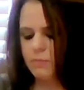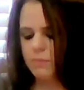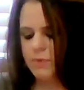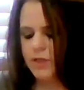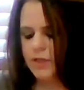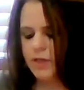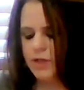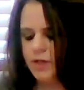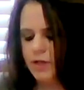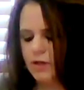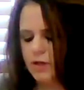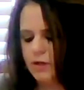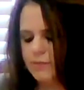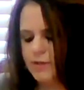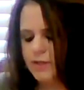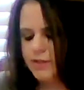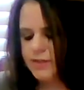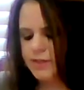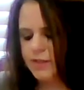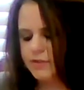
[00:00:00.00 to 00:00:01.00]
But yeah,
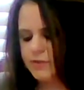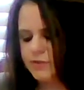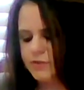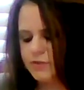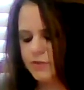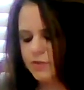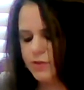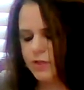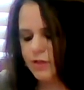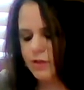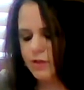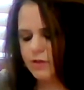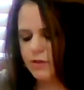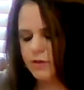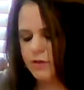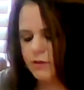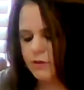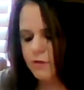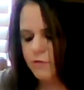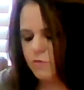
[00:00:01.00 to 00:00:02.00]
my son is turning
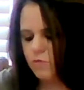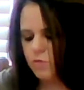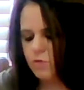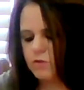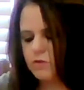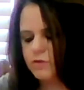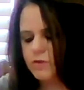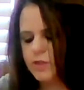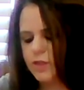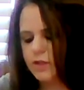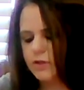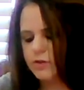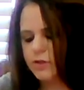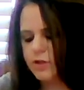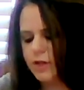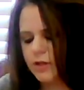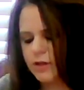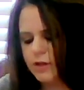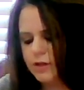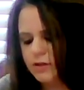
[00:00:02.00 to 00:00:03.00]
4 on
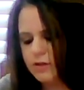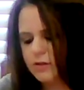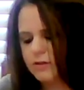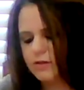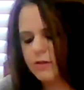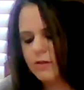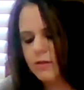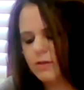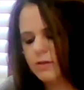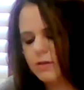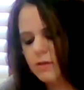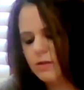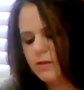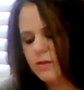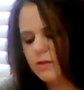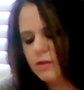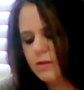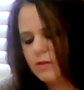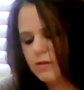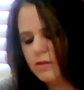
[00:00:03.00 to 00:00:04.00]
Saturday,
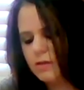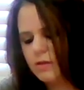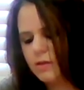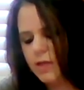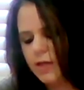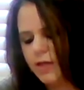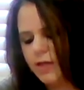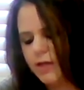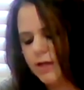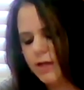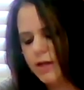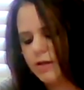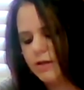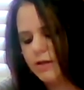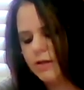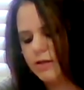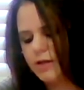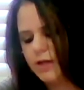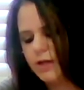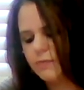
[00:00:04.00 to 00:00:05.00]

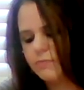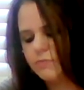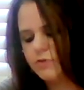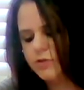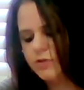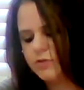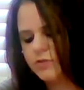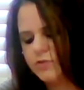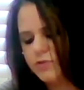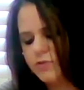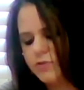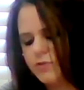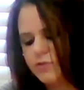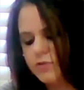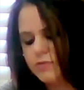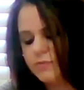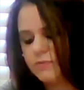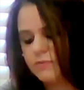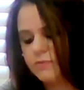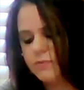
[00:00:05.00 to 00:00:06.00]
and I
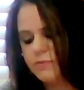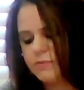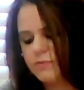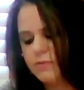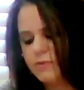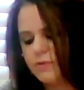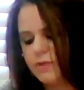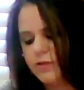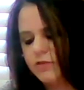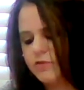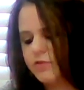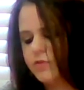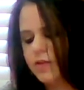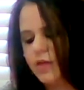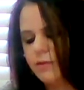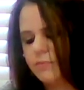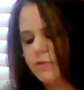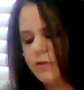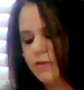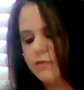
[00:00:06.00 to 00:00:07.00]
just
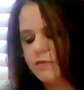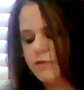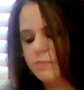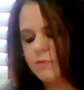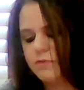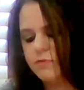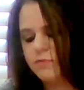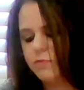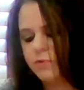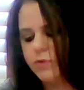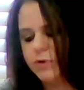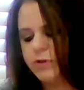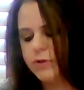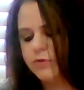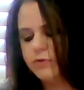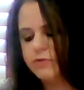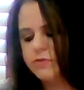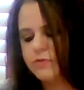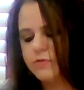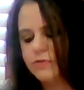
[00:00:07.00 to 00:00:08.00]
can't believe it's been 4
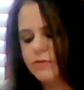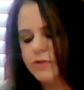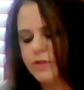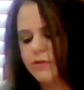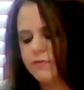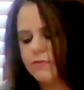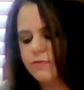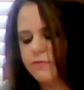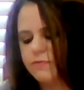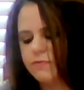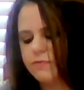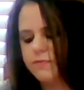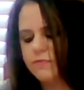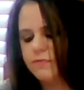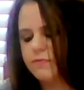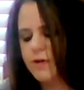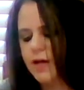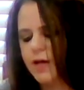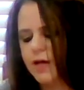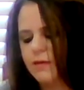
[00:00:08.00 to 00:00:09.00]
years since I've
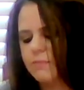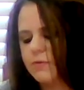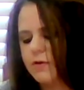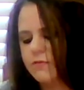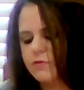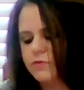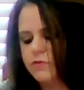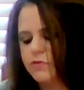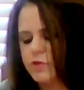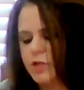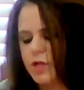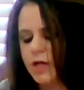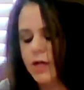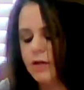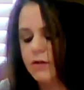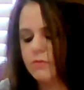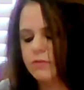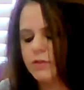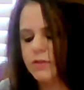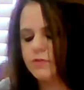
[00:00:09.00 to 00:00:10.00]
had my first
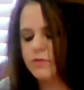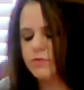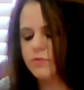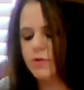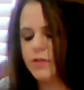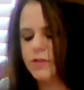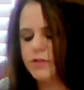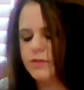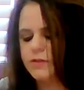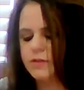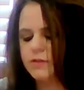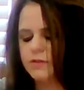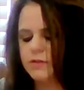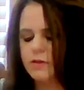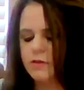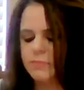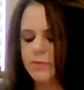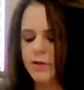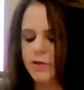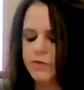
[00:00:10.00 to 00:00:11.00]
child. That's crazy to
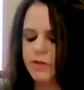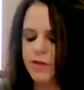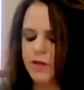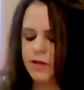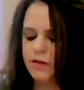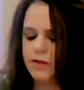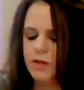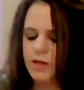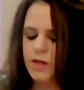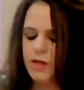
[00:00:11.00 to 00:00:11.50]
think about that.